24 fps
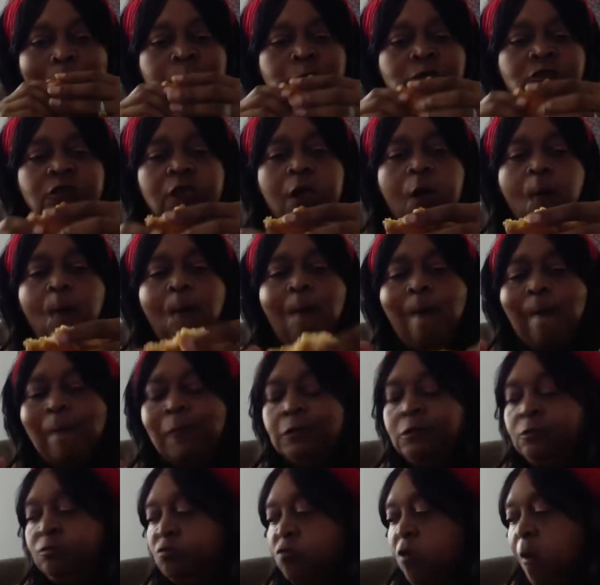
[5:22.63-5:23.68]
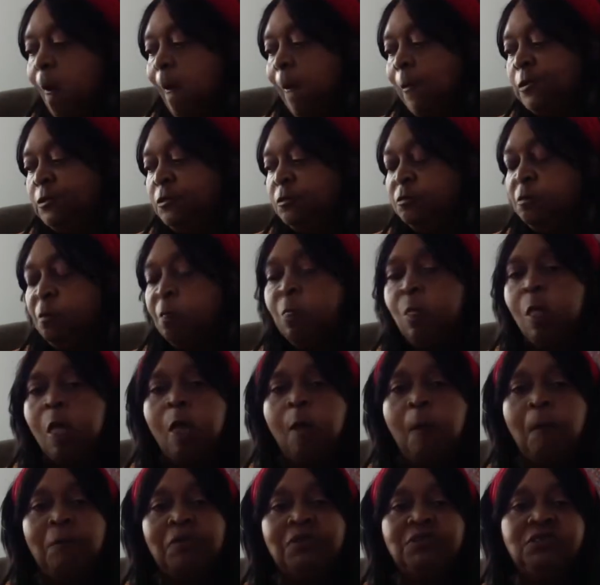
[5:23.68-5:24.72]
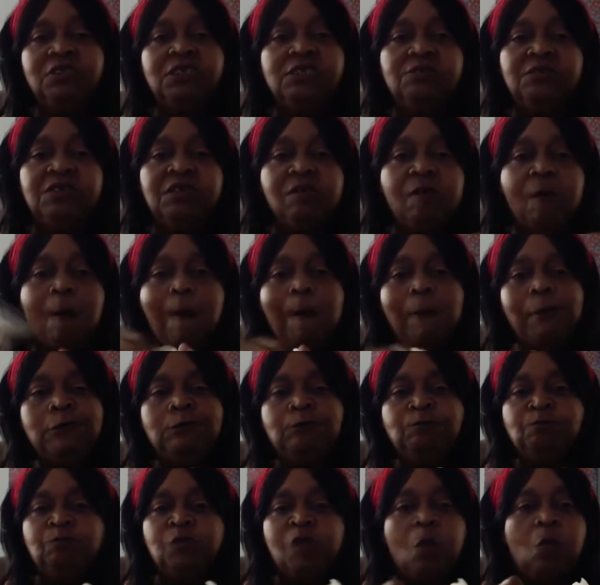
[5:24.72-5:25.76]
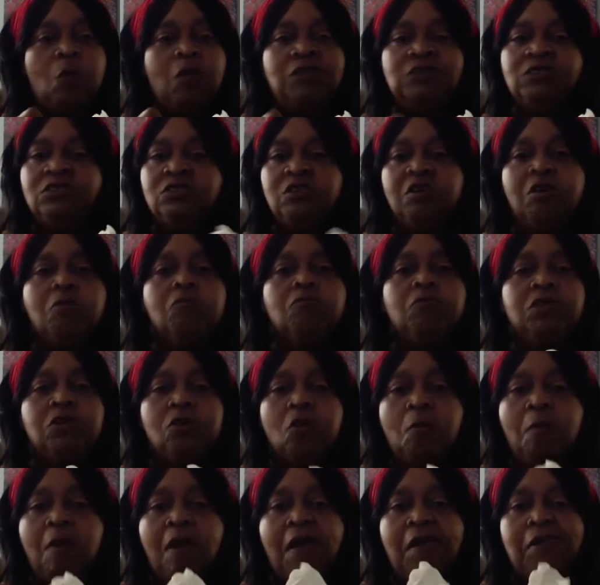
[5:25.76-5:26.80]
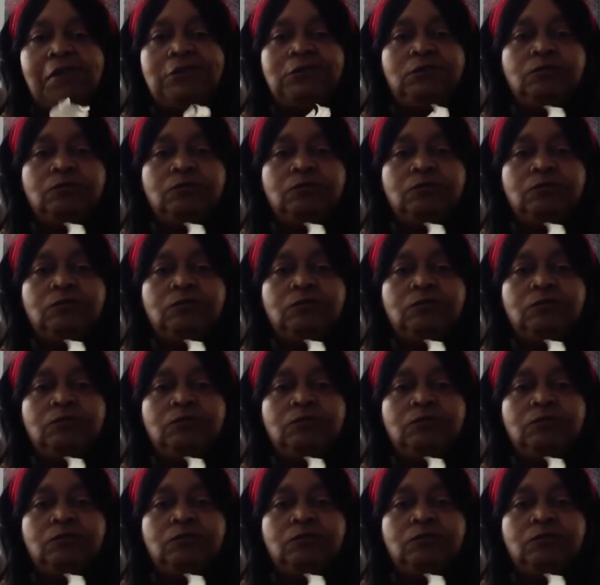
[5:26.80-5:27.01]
So, but Daddy wasn't staying with nobody.